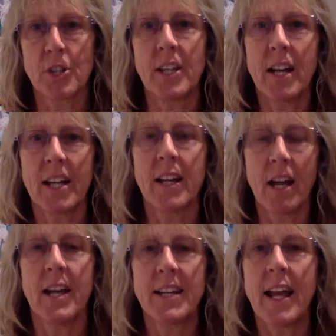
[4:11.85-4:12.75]
They're like
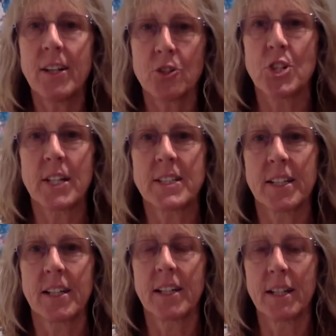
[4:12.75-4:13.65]
an
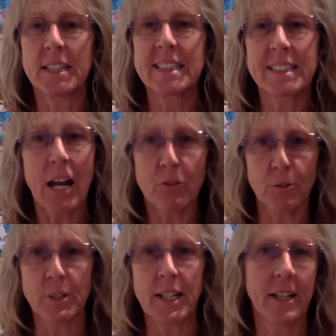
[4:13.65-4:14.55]
energetic
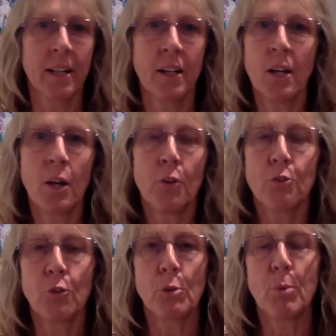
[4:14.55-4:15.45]
scaffolding
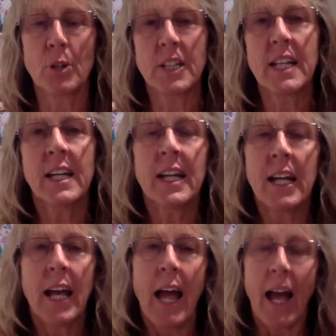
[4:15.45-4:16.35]
for the body,
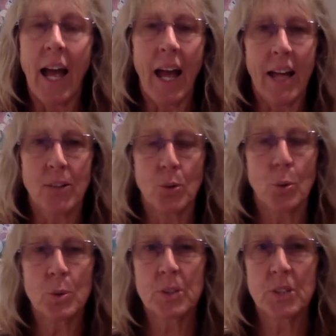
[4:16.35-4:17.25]
and
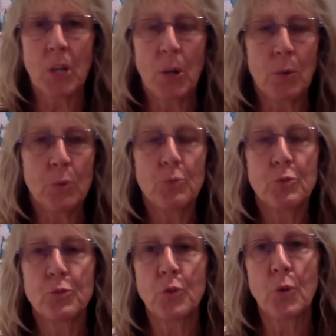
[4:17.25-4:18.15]
also
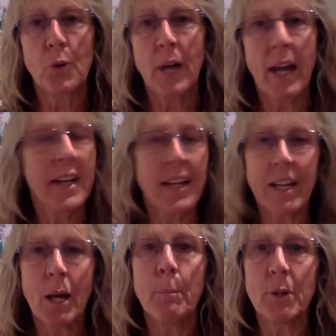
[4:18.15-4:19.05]
for
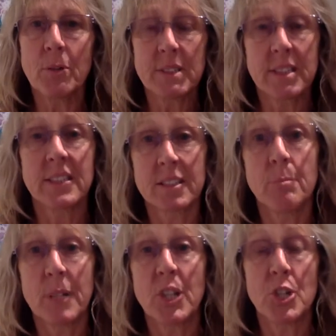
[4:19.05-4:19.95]
any immune system
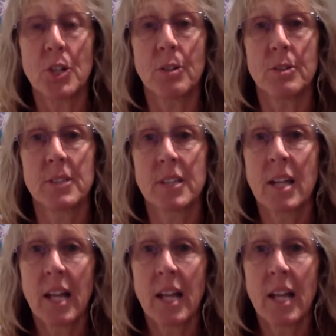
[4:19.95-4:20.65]
issues.